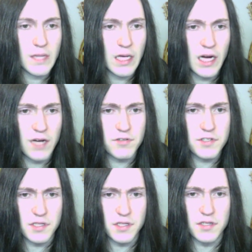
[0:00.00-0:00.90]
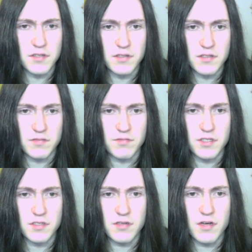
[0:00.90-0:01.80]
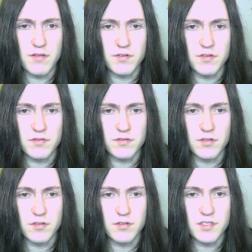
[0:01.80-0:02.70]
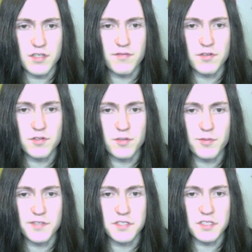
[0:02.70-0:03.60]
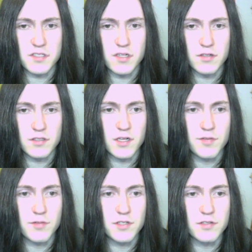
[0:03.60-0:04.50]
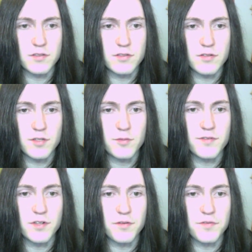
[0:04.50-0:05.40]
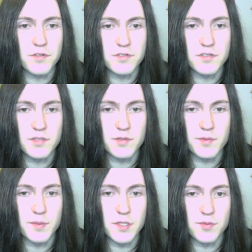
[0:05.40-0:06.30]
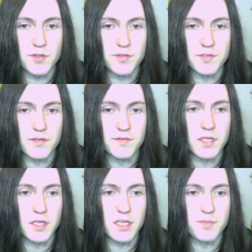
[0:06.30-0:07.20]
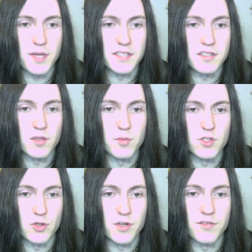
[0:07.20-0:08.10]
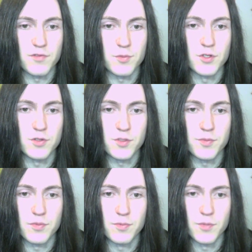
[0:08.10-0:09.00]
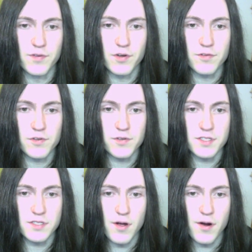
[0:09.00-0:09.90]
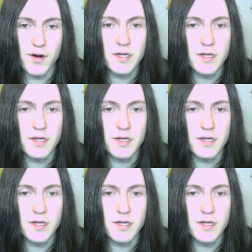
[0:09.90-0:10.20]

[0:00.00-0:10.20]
I've recently discovered your movie sucks.org, and I really do enjoy your movie reviews. You seem to be much more observant and less biased than the majority of YouTube movie reviewers are.